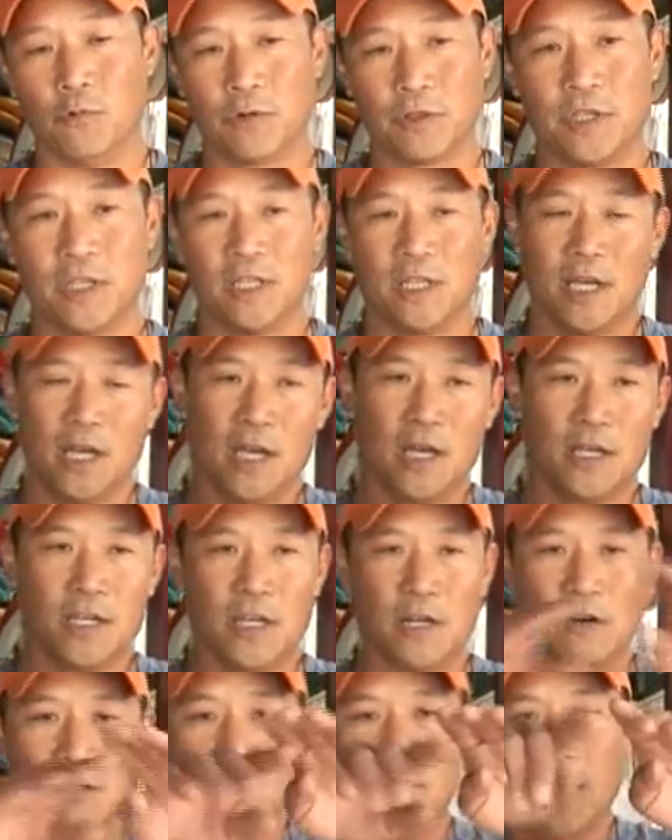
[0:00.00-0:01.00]
Within,
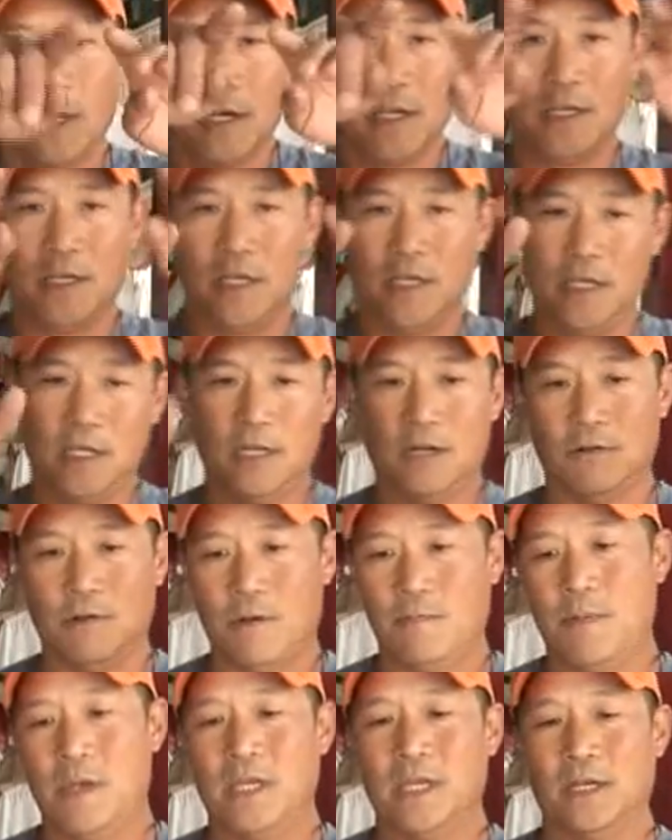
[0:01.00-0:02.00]

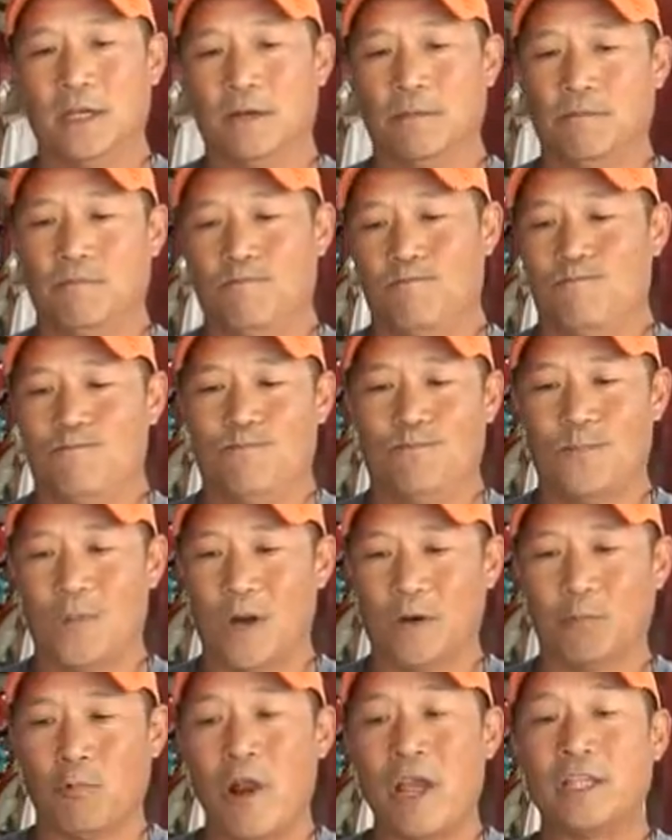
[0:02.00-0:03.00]
I'm making a
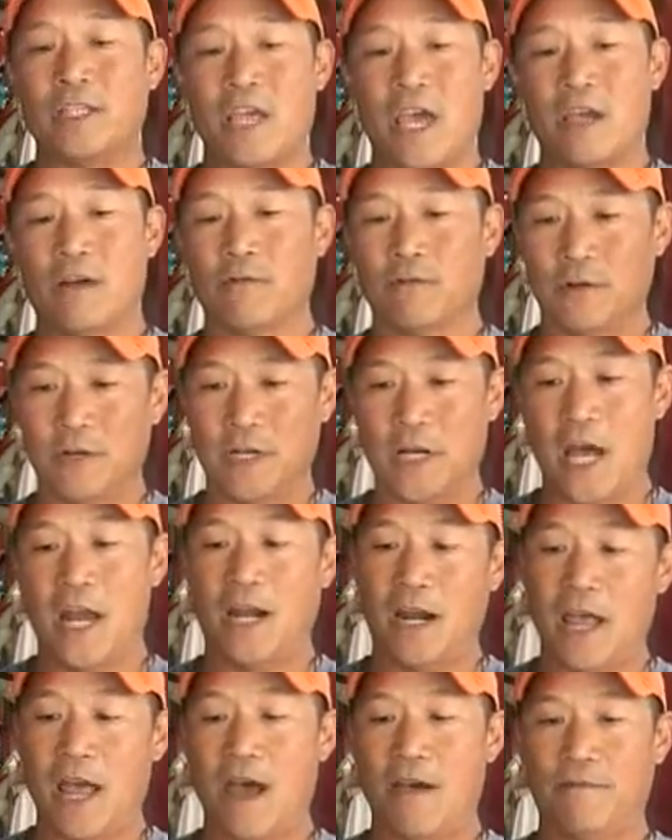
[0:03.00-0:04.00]
rectangle for you,
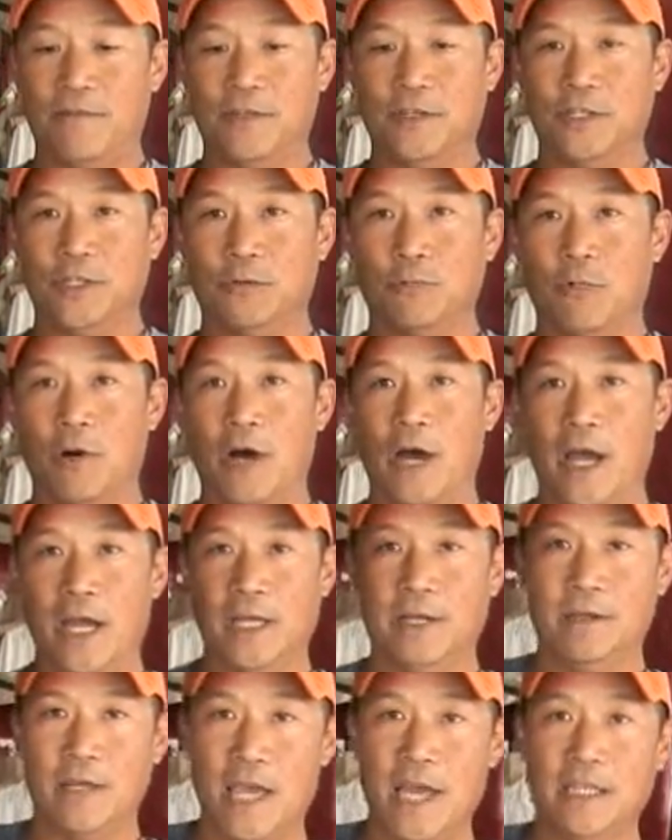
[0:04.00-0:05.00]
9.5 inches
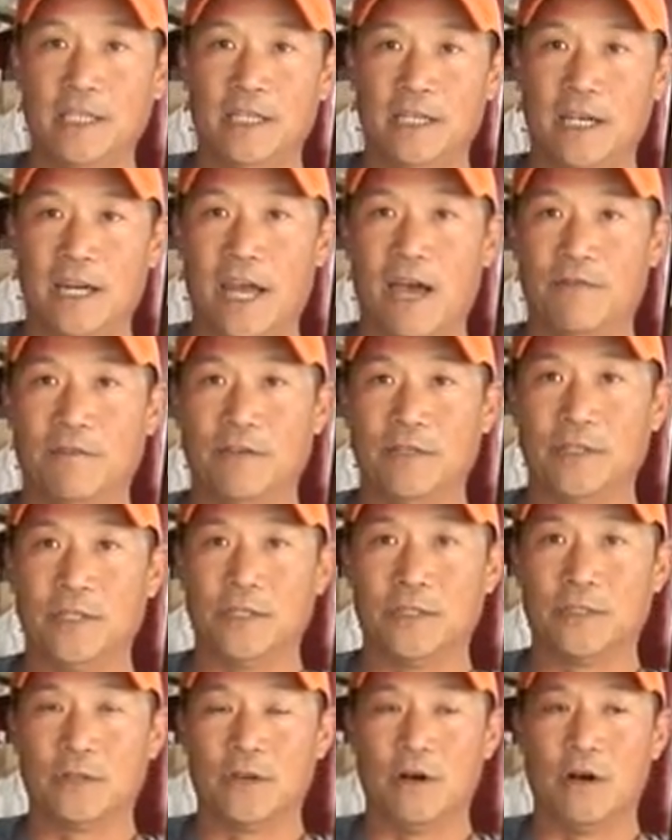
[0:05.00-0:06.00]
wide, 18.5
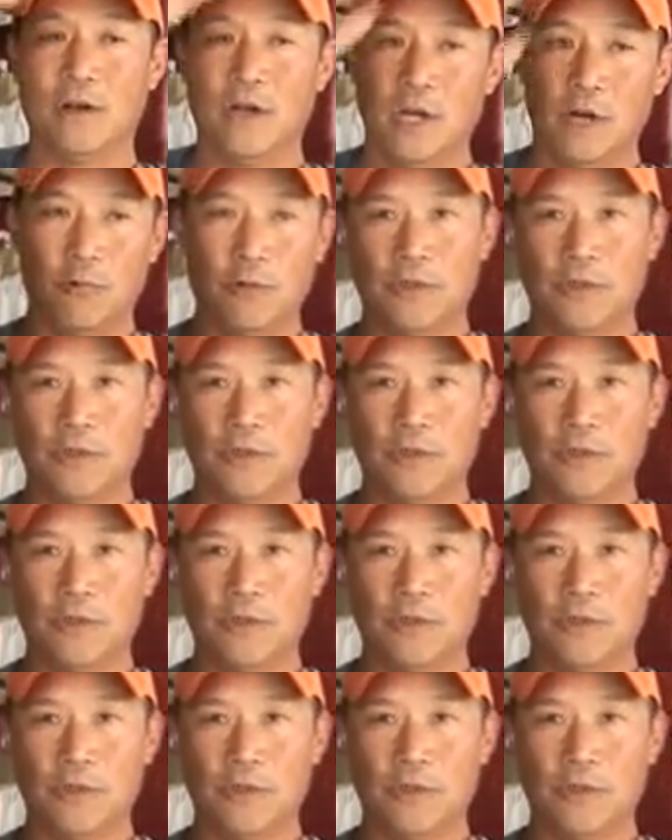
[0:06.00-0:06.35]
inches tall.